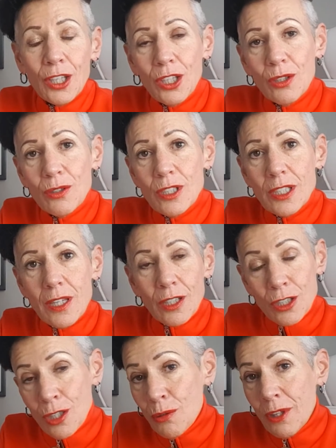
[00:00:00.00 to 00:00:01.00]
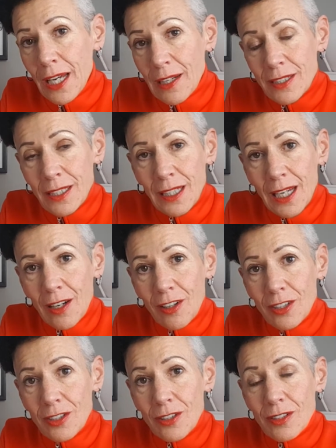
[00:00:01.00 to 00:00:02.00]
use the 2,000
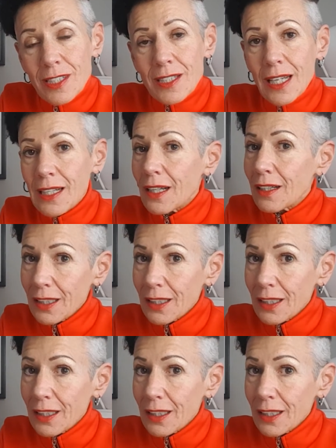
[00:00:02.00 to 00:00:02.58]
characters that